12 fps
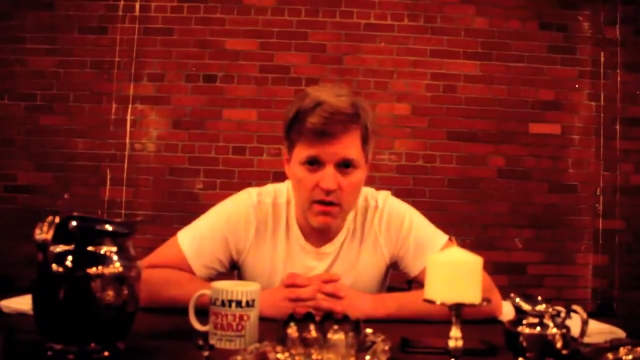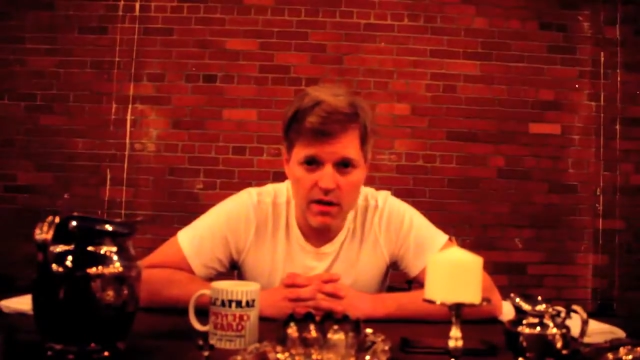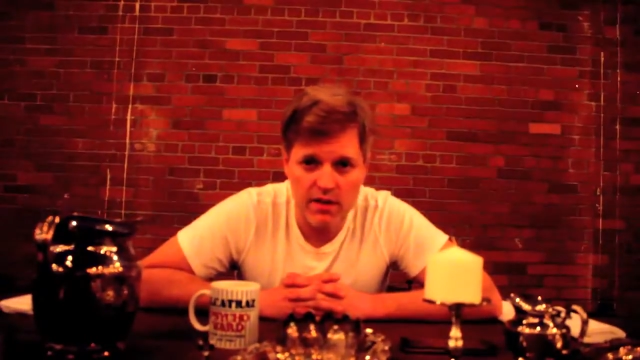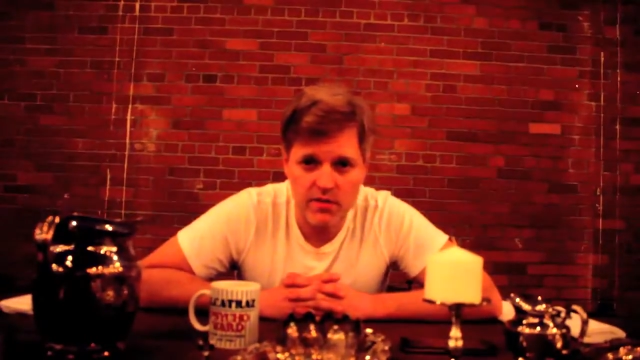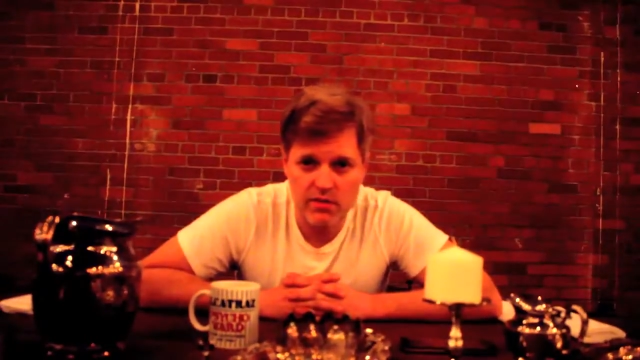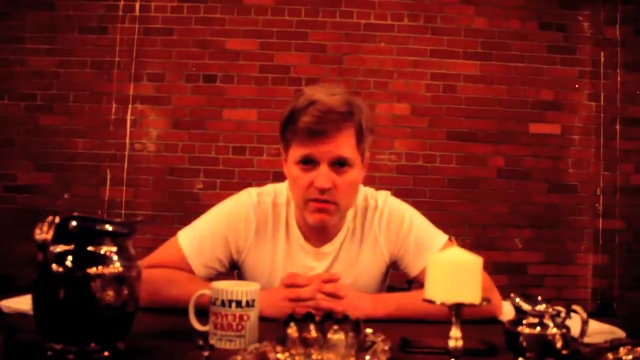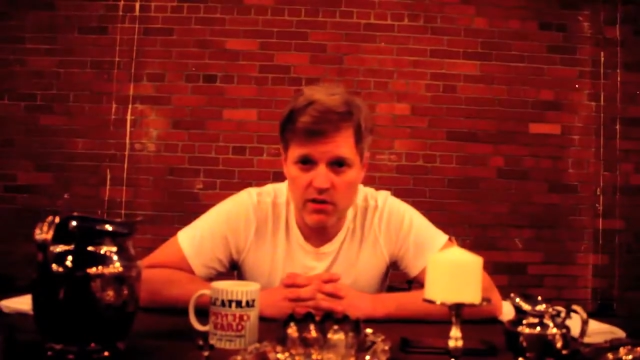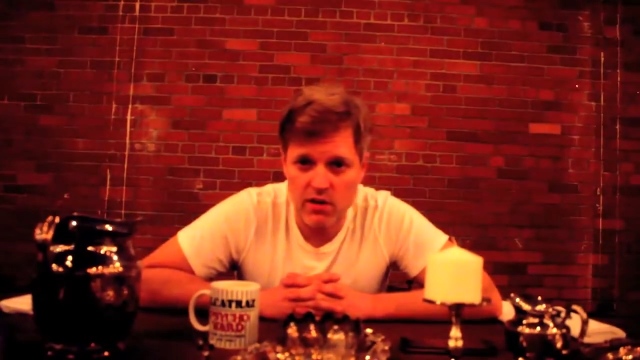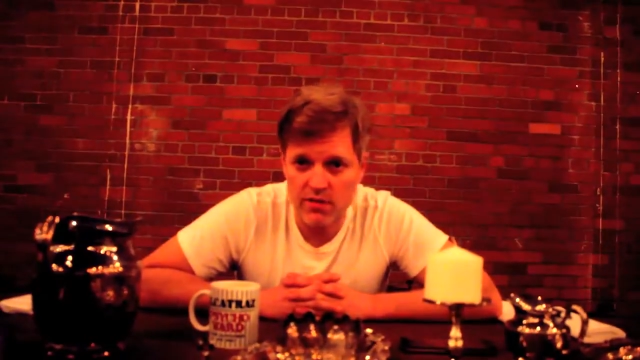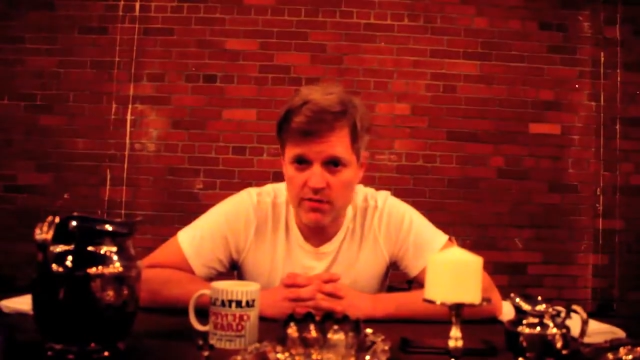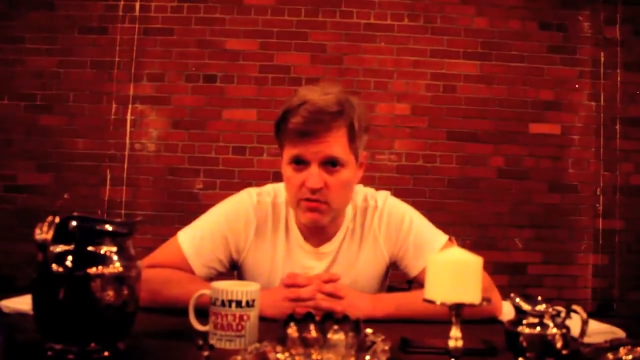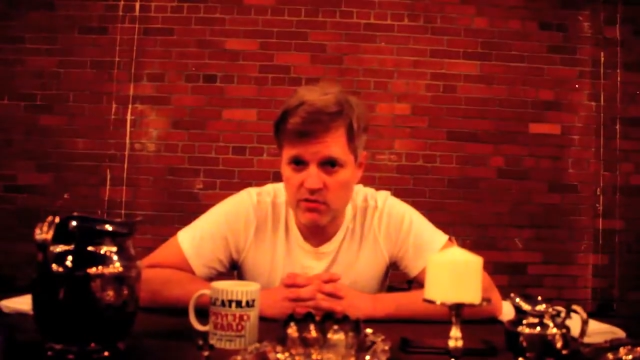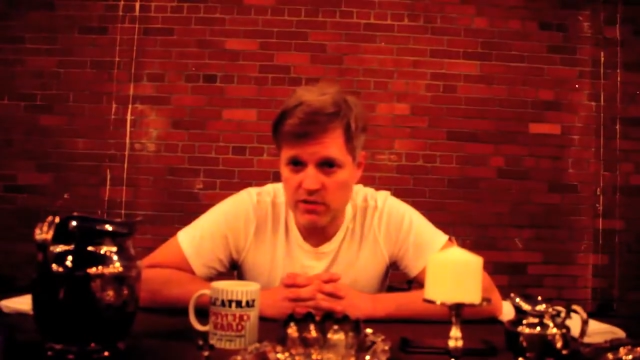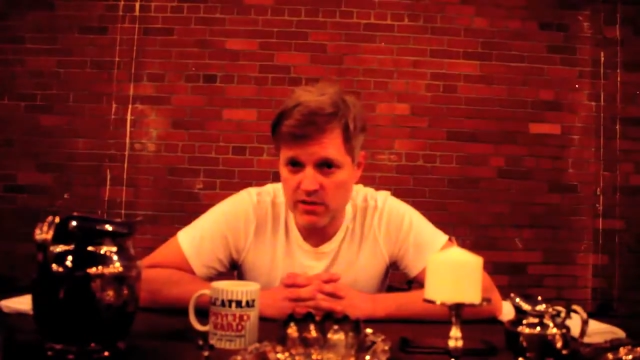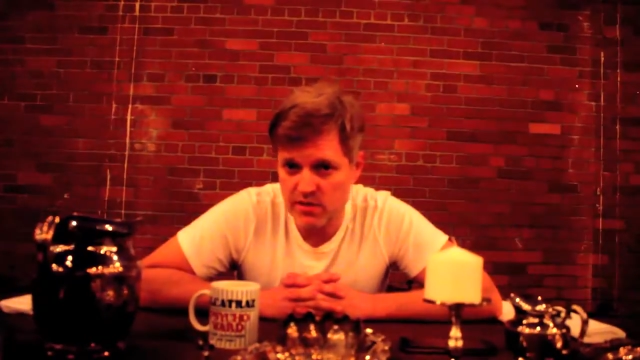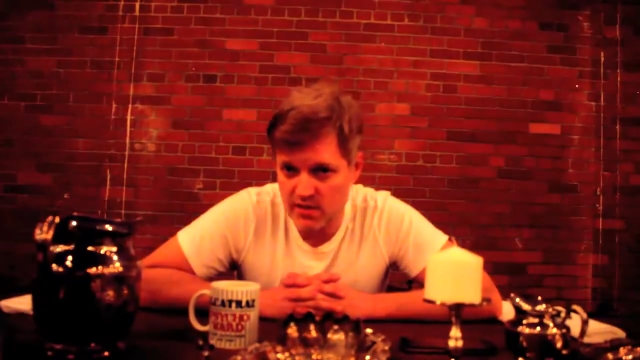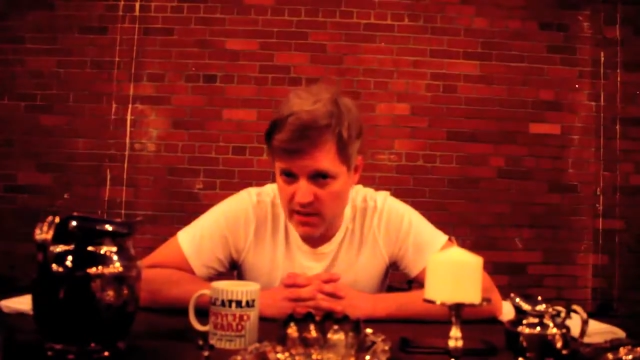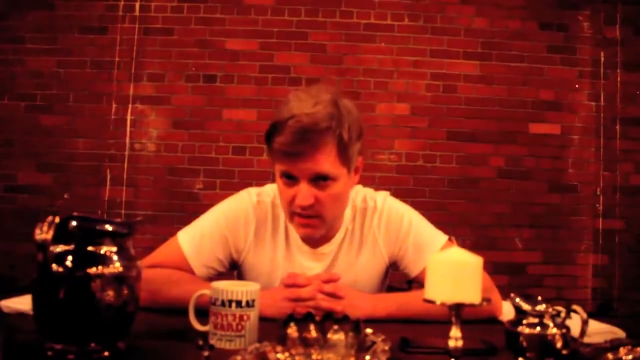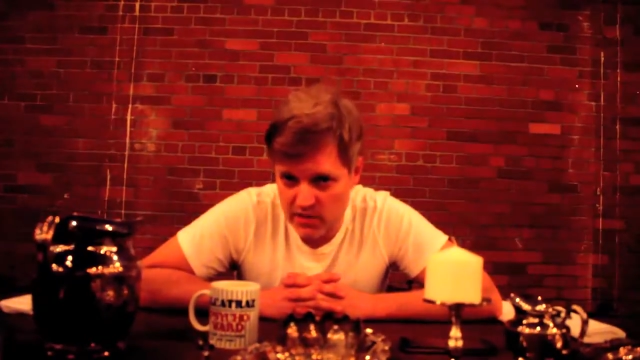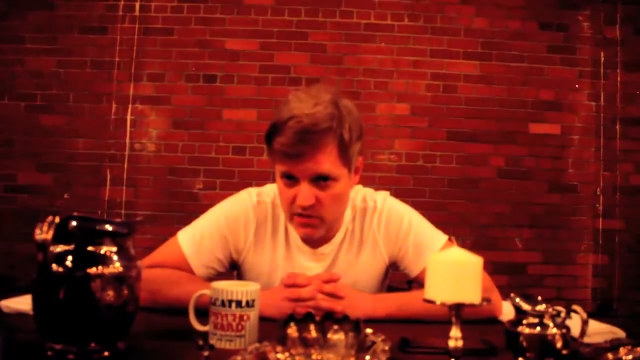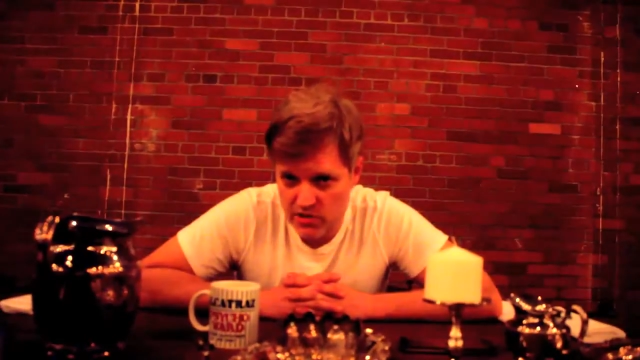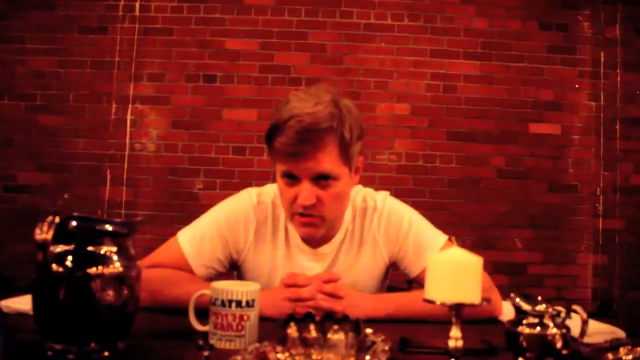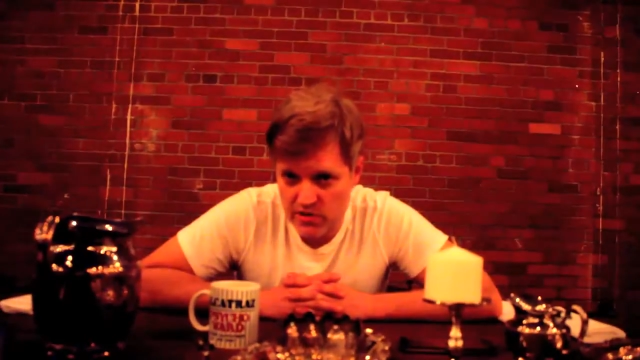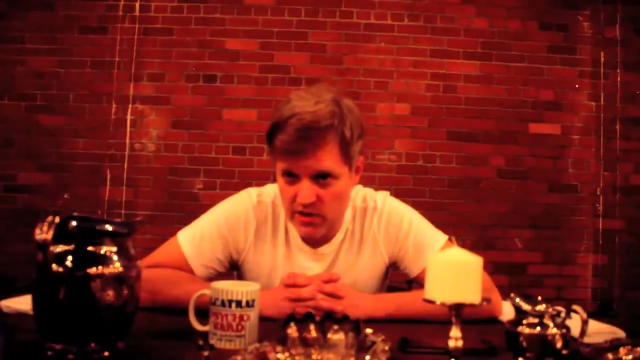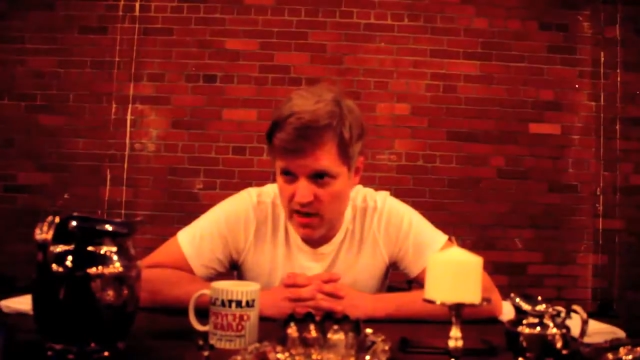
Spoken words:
I see artificial intelligence